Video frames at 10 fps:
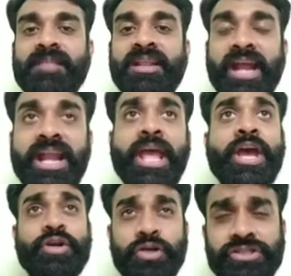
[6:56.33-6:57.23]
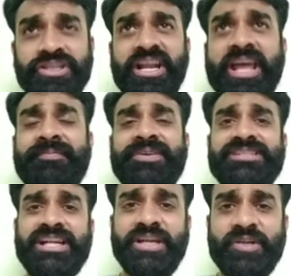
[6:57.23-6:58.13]
right? Constant efforts
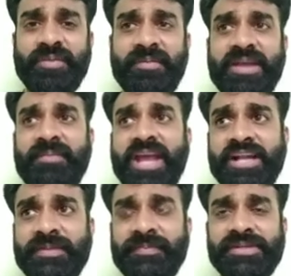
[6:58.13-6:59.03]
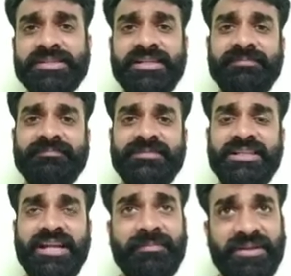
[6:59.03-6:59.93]
that need to be made behind the personnel,
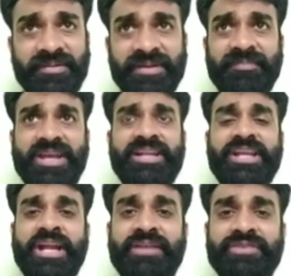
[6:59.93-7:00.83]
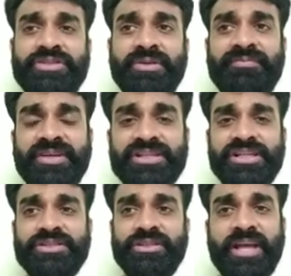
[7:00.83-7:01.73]
right, behind the individual workers or the